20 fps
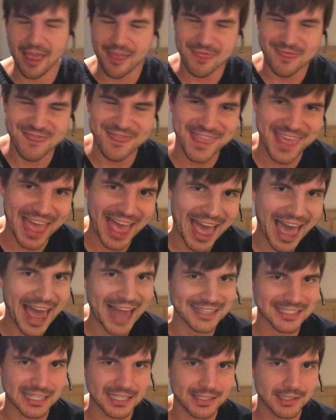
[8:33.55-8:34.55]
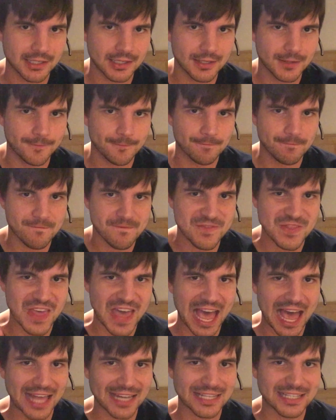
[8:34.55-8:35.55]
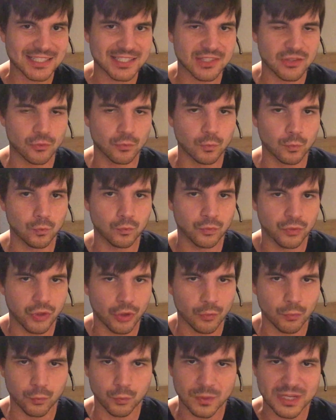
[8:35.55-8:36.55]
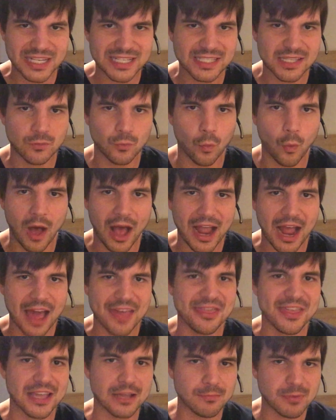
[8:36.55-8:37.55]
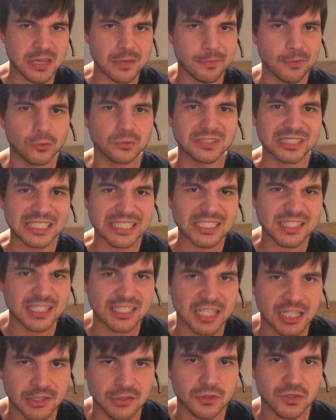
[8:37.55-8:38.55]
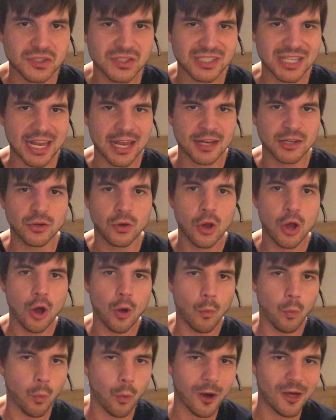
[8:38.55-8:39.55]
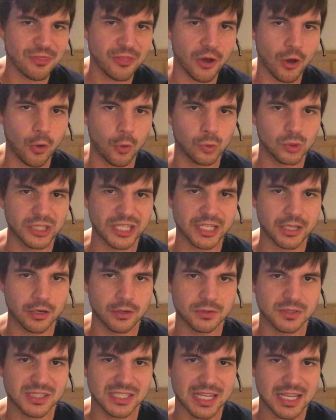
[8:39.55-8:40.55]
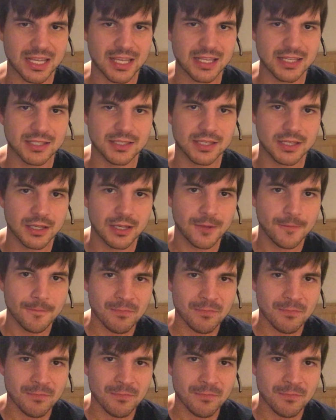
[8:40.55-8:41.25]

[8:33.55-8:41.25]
And that is the reason why I think people need to understand what the Holy Ghost is